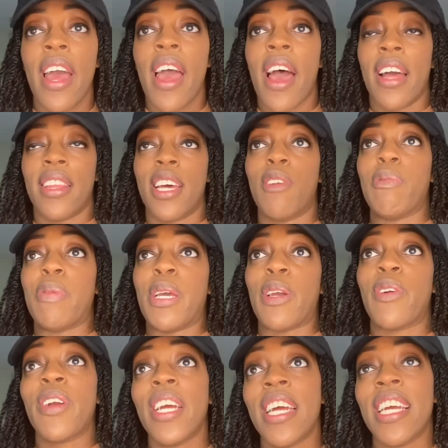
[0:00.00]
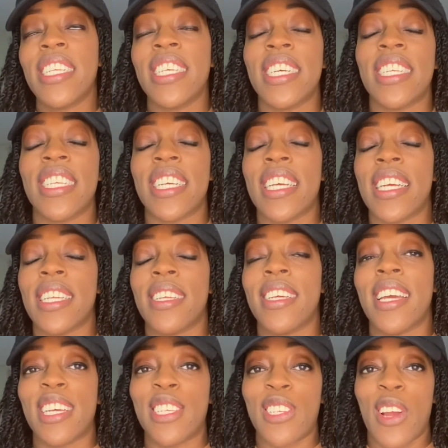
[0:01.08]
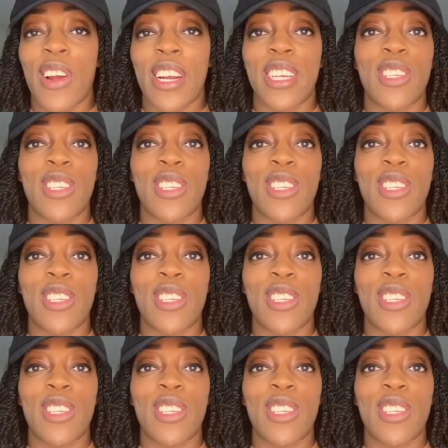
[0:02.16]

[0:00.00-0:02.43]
I thought it would be a great idea to get kickstarted.